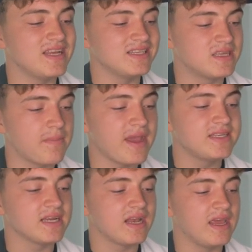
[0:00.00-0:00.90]
is to
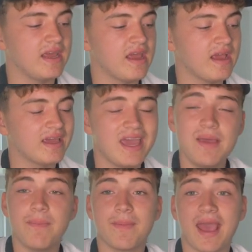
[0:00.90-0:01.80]
basically
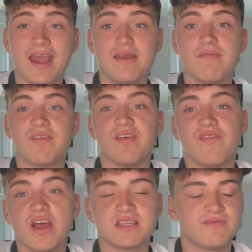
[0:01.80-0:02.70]
keep Kane in for the
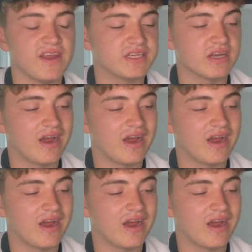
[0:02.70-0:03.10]
first fixture,